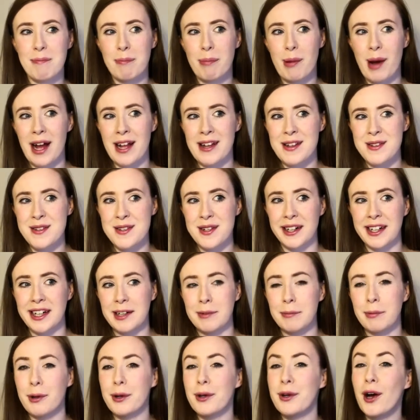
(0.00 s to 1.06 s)

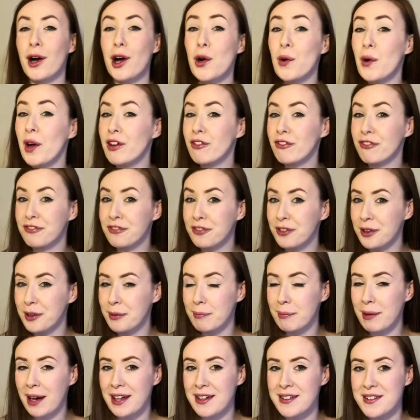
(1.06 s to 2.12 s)
banter, but not quite
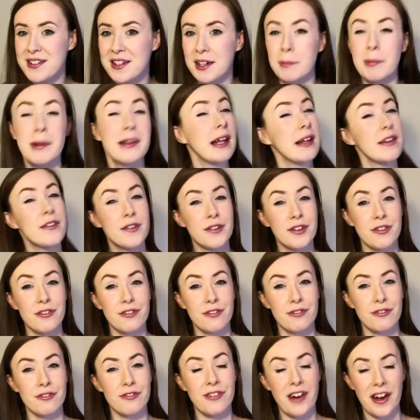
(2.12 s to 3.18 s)
fun banter, but they're sort of
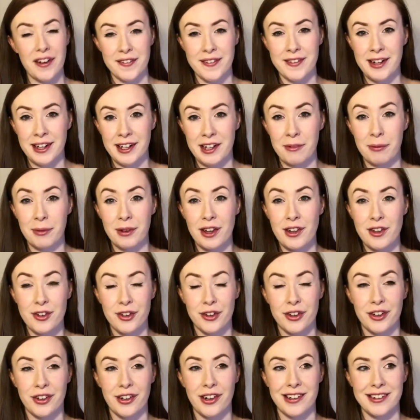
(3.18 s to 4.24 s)
fascinated with each
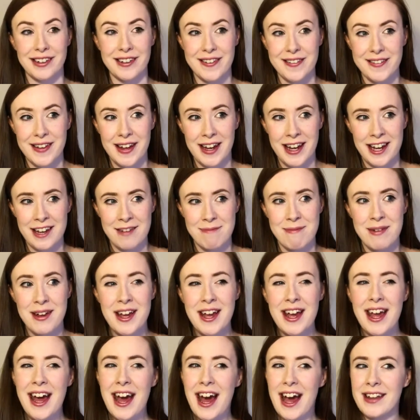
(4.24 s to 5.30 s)
other all the same,
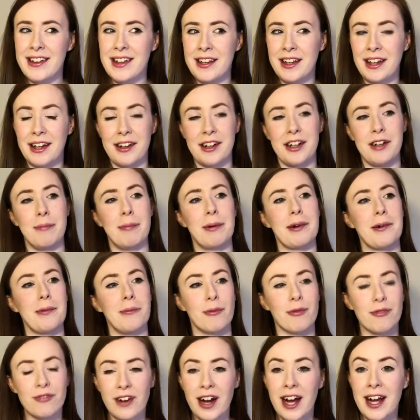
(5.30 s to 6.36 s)
and then they kind of become
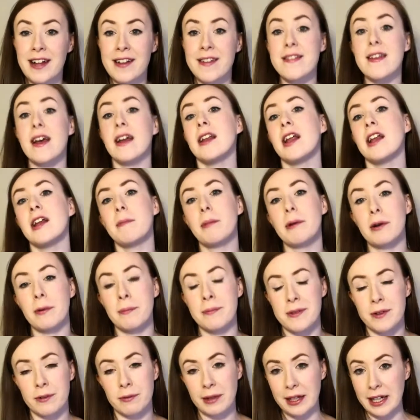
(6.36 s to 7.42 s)
friends, and then it
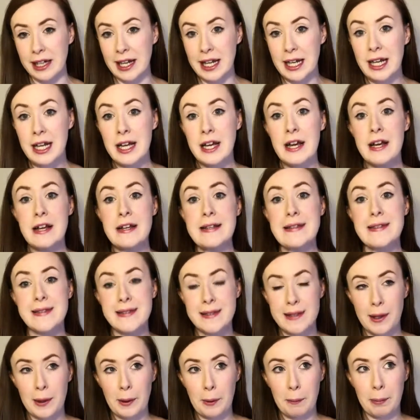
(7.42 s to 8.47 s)
becomes a really
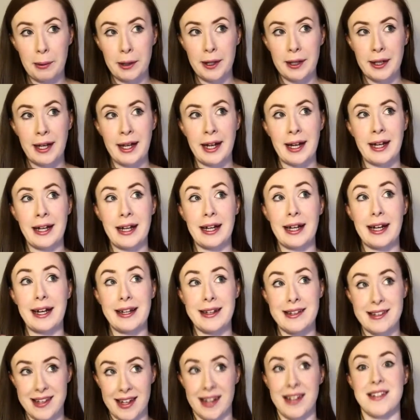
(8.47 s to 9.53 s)
slow burning,
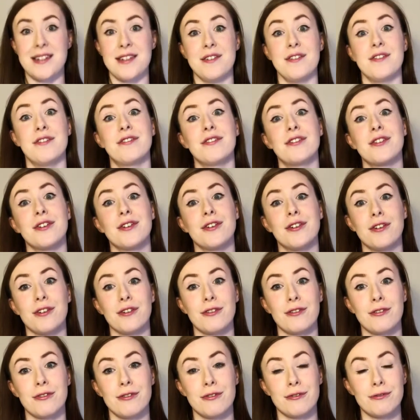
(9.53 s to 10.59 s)
addictive
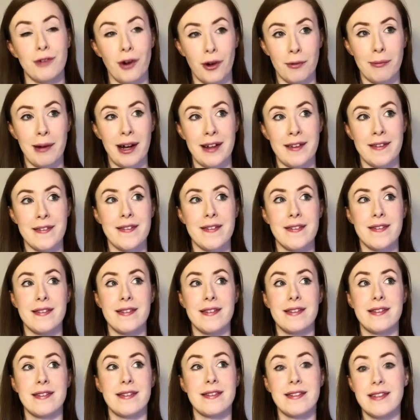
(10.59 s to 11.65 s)
romance,
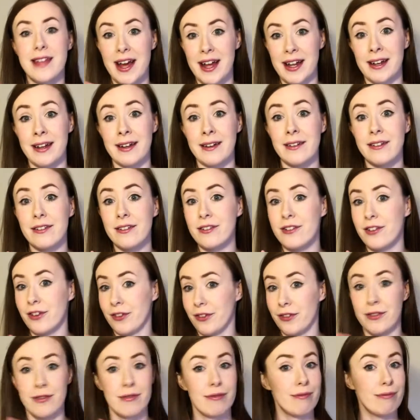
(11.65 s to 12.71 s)
then
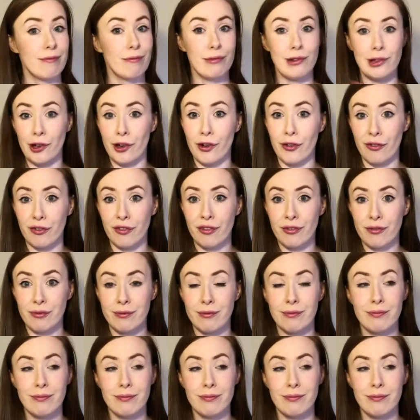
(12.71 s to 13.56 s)
just love.